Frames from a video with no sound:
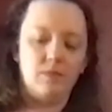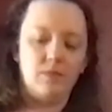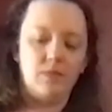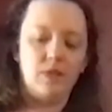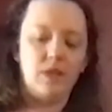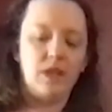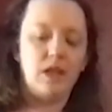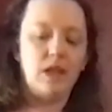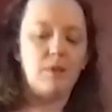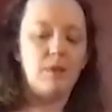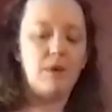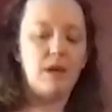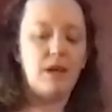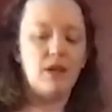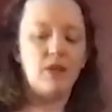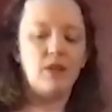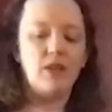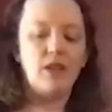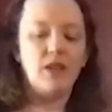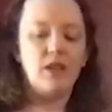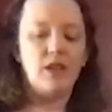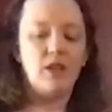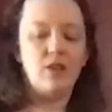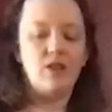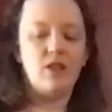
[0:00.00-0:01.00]
And I may
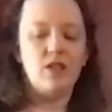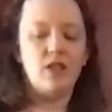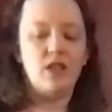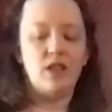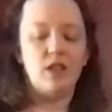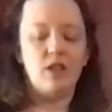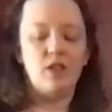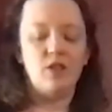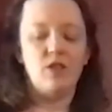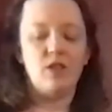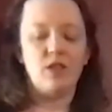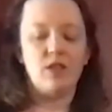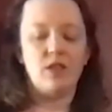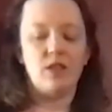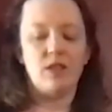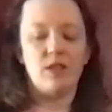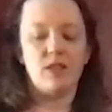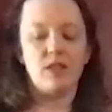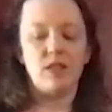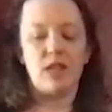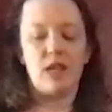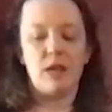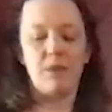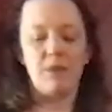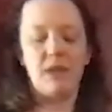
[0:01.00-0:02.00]
only do 2 since
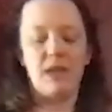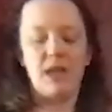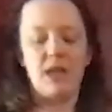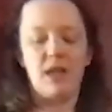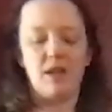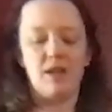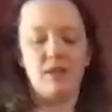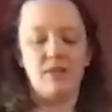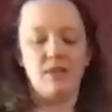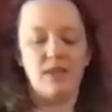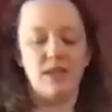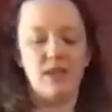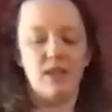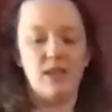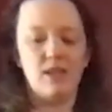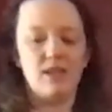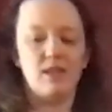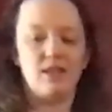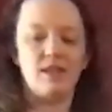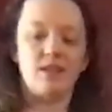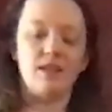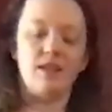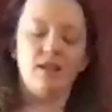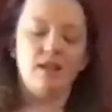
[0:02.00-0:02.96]
it's coming out of this.